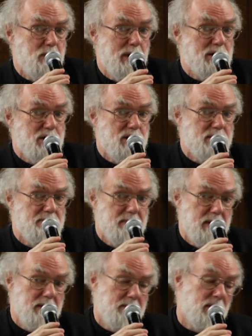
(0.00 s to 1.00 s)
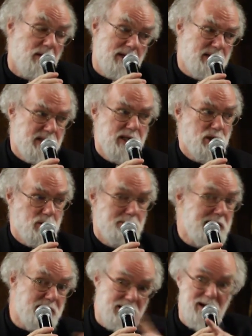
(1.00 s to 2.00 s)
which, not least social
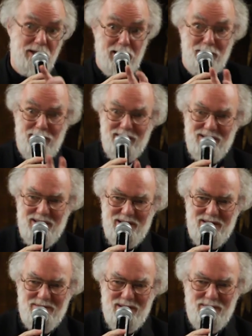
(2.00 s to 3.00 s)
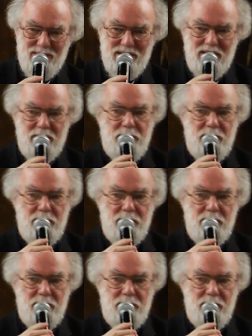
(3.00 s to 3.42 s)
media, I'll come back to that in a moment,